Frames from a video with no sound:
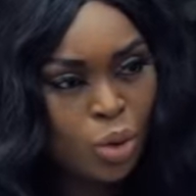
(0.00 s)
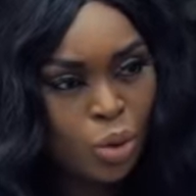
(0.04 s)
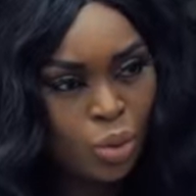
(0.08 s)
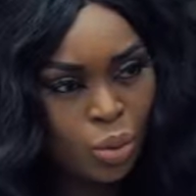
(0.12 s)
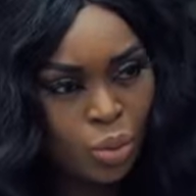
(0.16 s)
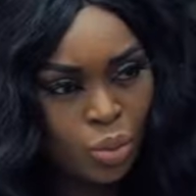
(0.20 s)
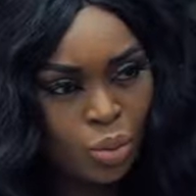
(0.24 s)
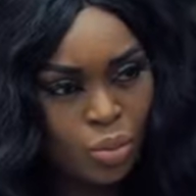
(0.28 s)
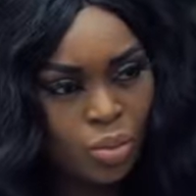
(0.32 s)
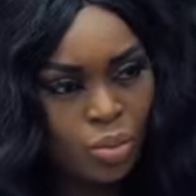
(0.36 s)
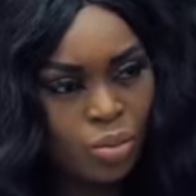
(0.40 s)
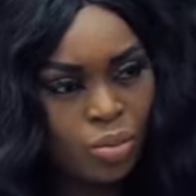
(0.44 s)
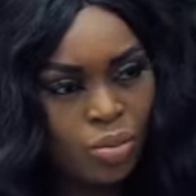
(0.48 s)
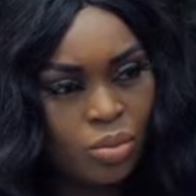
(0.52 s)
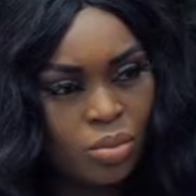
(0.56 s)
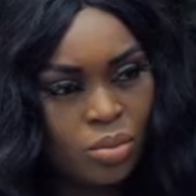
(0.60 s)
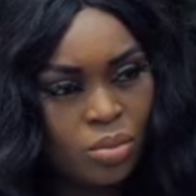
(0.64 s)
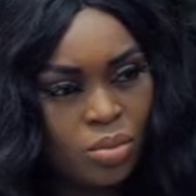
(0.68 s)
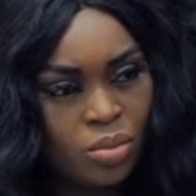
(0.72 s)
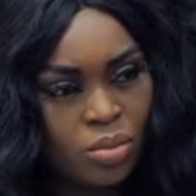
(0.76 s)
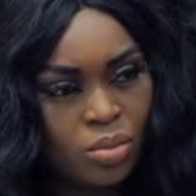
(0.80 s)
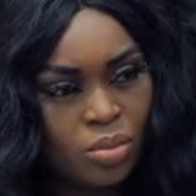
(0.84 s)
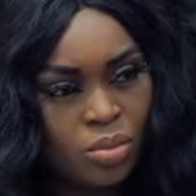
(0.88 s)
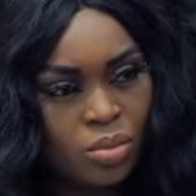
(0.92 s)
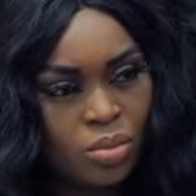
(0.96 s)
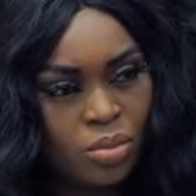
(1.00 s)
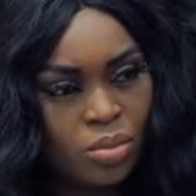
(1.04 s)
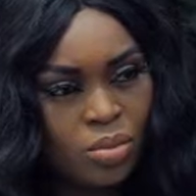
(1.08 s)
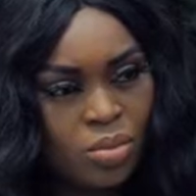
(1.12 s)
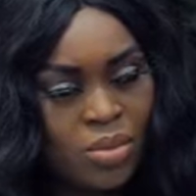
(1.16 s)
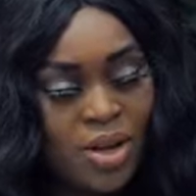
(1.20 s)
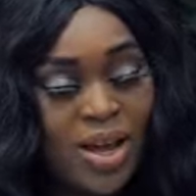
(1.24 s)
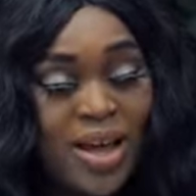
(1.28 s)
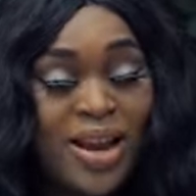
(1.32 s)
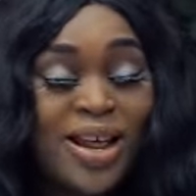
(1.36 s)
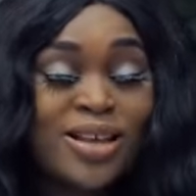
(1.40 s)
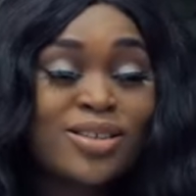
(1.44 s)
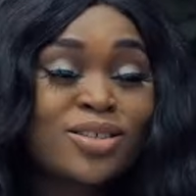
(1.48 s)
you
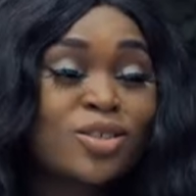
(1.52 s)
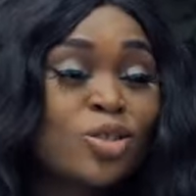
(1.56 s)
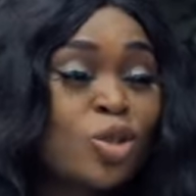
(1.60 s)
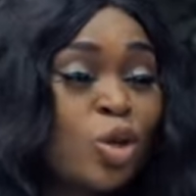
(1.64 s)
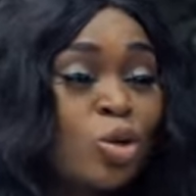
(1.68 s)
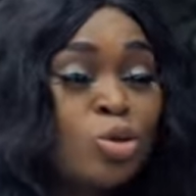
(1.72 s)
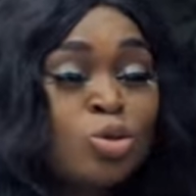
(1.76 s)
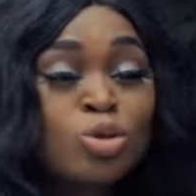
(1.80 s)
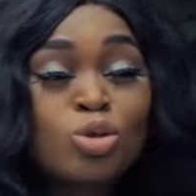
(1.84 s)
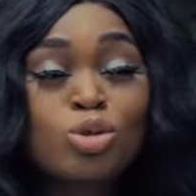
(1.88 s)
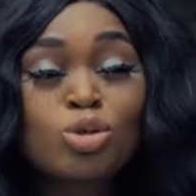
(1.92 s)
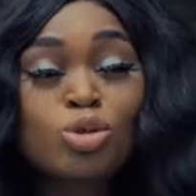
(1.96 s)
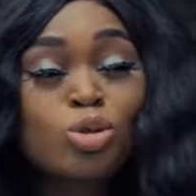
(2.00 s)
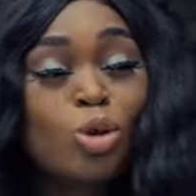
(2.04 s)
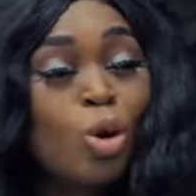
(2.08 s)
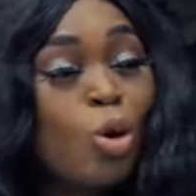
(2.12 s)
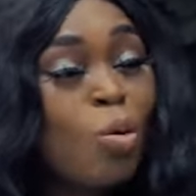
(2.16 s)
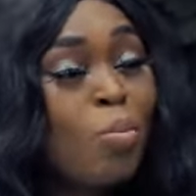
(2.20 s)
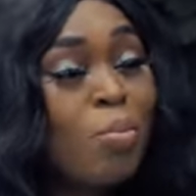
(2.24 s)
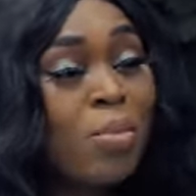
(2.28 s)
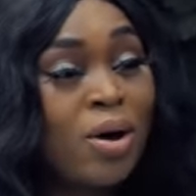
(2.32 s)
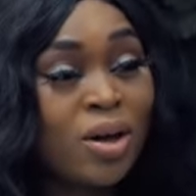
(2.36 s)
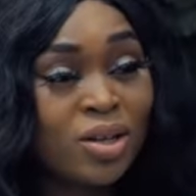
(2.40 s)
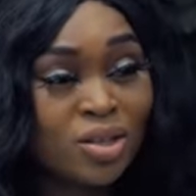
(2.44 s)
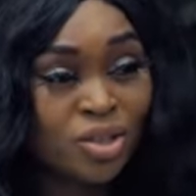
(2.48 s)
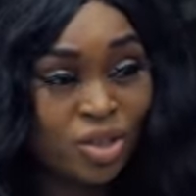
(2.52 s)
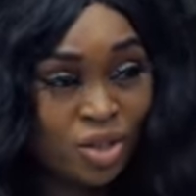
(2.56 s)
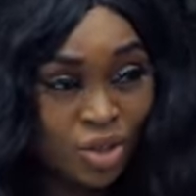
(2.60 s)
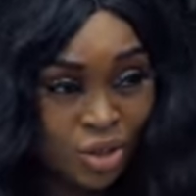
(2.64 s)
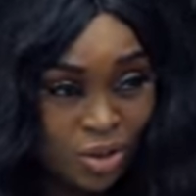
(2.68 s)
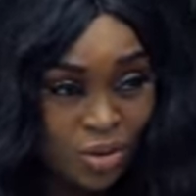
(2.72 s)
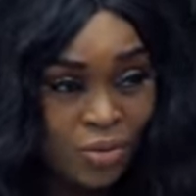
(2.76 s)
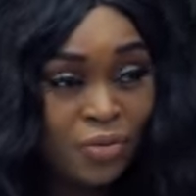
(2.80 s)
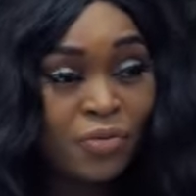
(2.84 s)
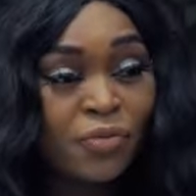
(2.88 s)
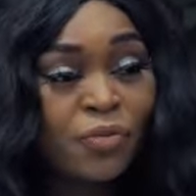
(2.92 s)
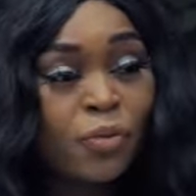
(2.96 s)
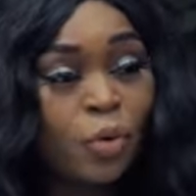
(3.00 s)
and has done so much.